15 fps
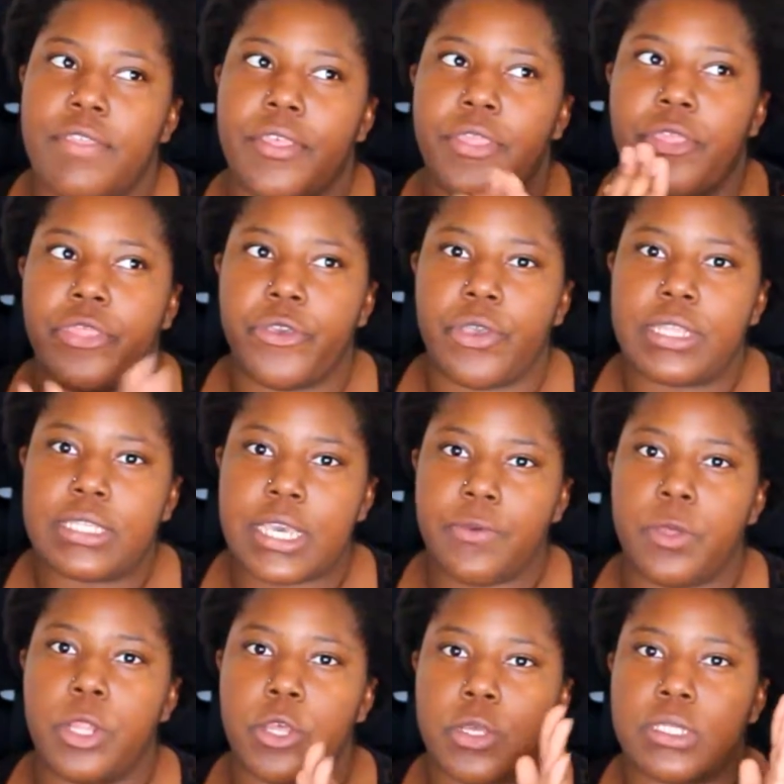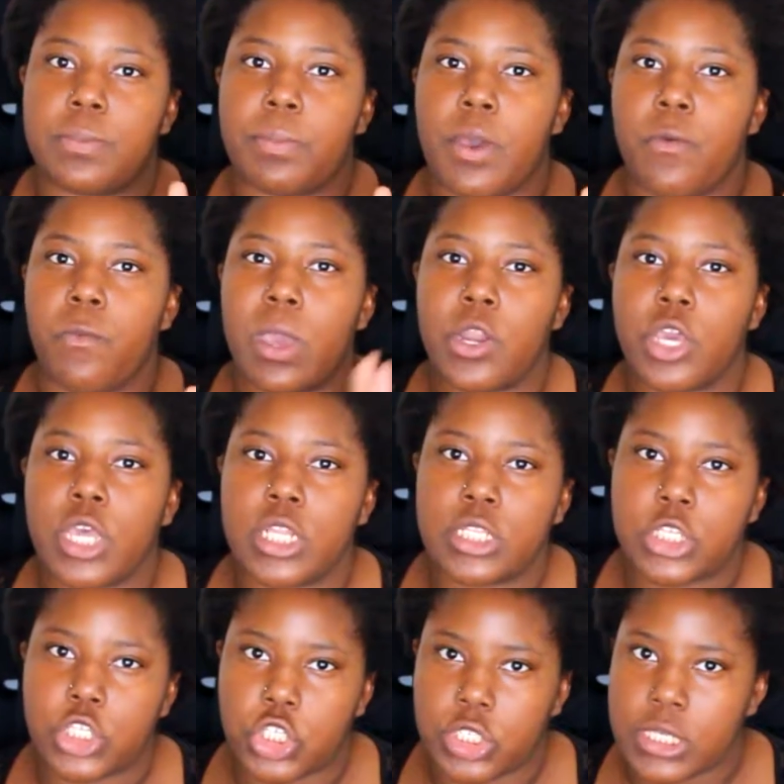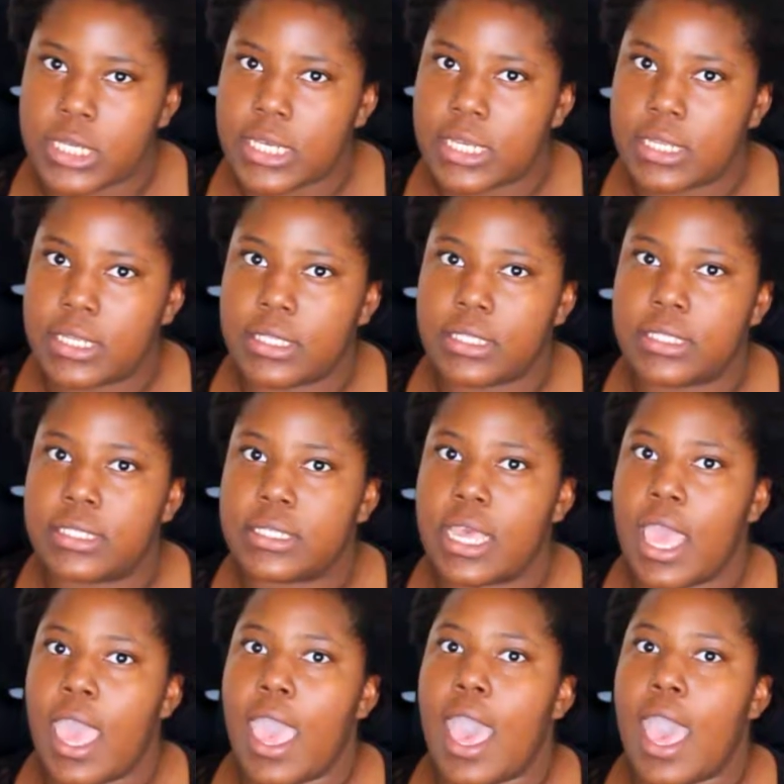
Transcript: And then the third day we learned about weather conditions,